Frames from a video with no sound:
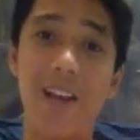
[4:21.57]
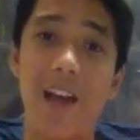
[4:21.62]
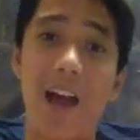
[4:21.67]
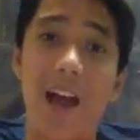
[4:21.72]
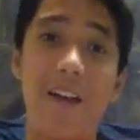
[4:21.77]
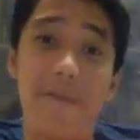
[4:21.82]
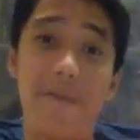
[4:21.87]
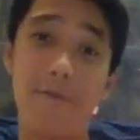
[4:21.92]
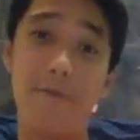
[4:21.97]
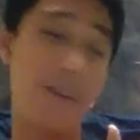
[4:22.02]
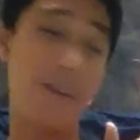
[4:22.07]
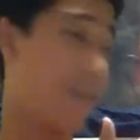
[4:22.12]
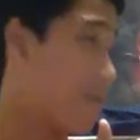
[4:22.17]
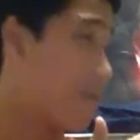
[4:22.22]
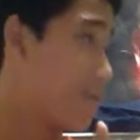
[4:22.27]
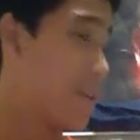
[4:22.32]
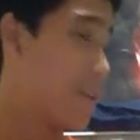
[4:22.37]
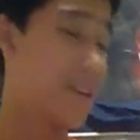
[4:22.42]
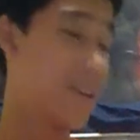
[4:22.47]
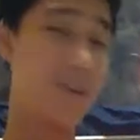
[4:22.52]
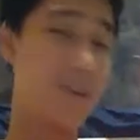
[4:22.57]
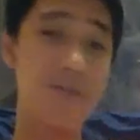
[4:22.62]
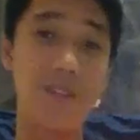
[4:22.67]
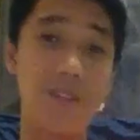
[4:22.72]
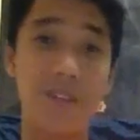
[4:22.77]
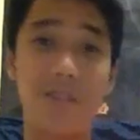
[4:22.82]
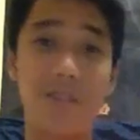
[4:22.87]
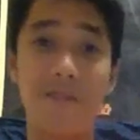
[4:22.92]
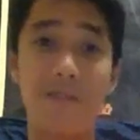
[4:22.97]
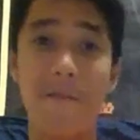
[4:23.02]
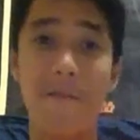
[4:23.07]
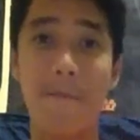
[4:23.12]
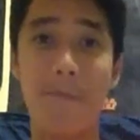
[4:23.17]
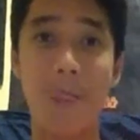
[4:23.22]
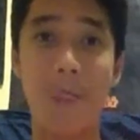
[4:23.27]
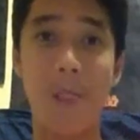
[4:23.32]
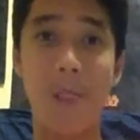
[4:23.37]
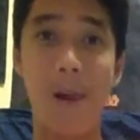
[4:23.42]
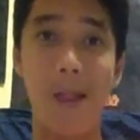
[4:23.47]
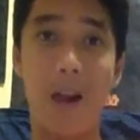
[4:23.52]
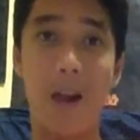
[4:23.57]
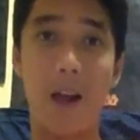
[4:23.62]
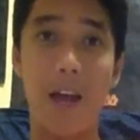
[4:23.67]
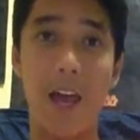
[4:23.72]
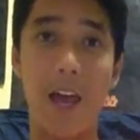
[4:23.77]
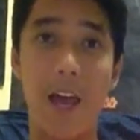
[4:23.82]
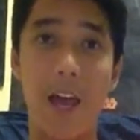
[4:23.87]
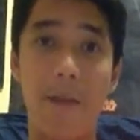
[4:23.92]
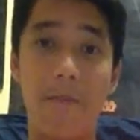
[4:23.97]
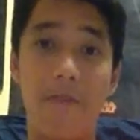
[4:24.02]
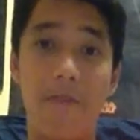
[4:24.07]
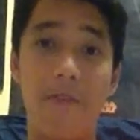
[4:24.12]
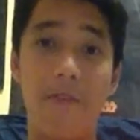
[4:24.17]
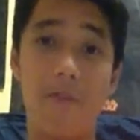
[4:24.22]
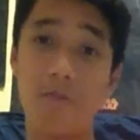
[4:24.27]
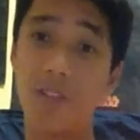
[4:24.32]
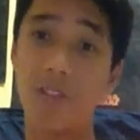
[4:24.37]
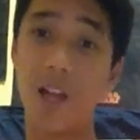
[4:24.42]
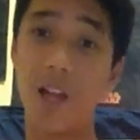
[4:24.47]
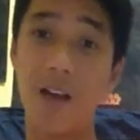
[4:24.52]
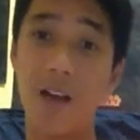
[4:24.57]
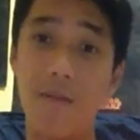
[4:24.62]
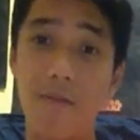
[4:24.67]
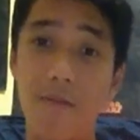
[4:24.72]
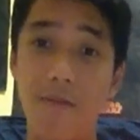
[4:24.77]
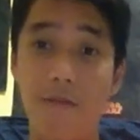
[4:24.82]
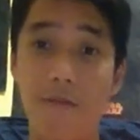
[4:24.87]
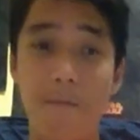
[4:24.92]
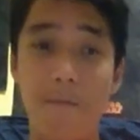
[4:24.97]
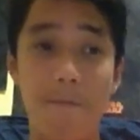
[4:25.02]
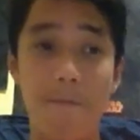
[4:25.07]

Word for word: I record videos and field stuff.